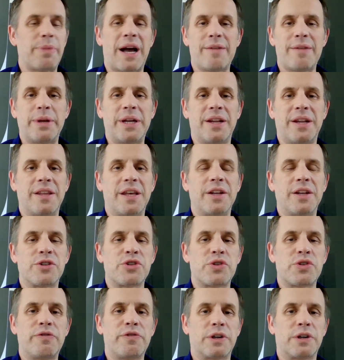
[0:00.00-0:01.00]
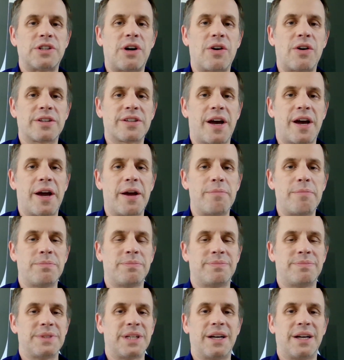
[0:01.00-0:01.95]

I've been in the industry for a long time.